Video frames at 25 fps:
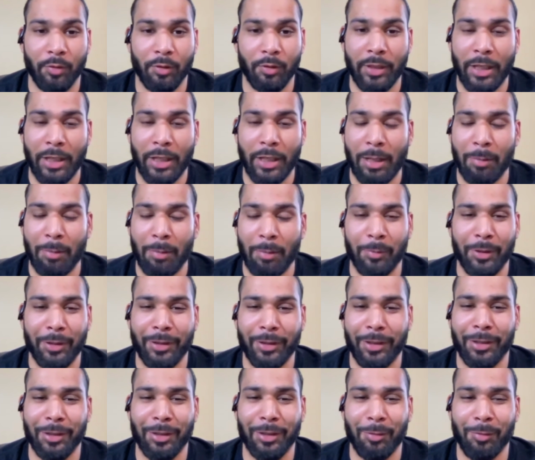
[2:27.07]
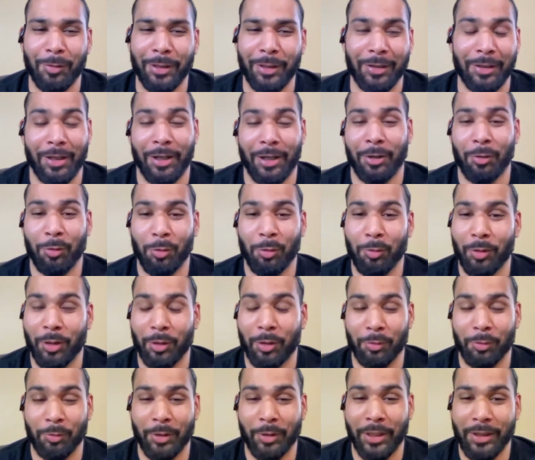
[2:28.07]
happening right now, and I don't know how to
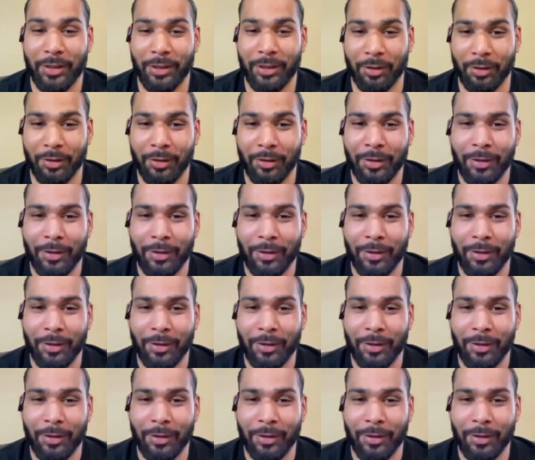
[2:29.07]
get there.